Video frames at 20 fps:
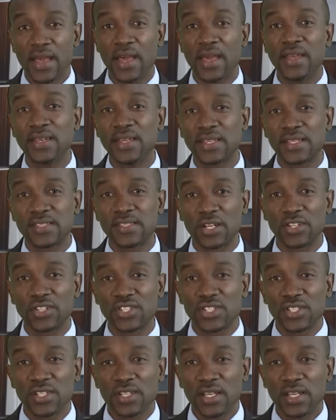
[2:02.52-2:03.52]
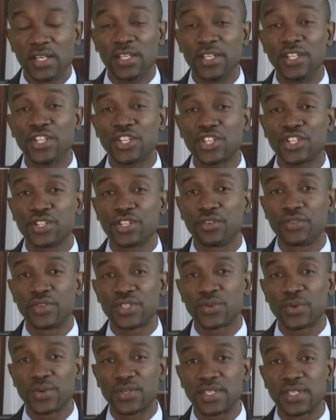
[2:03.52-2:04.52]
and as such, additional
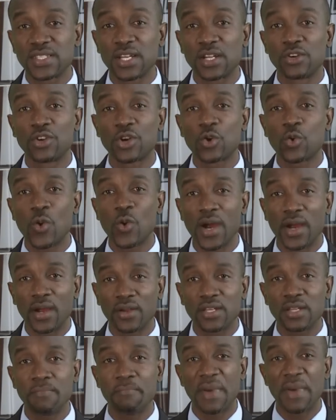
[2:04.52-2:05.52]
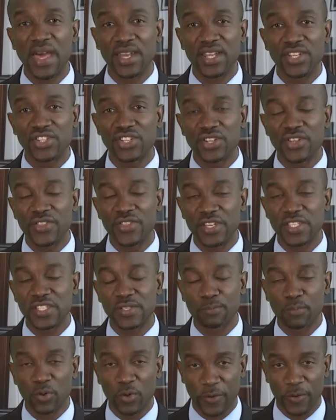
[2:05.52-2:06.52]
resources are required to manage
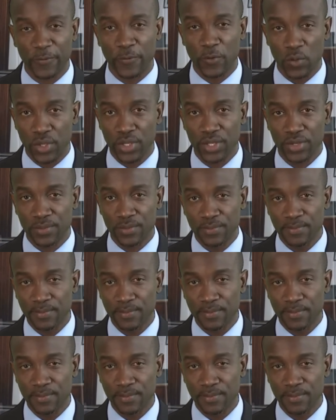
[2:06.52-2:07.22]
this portfolio.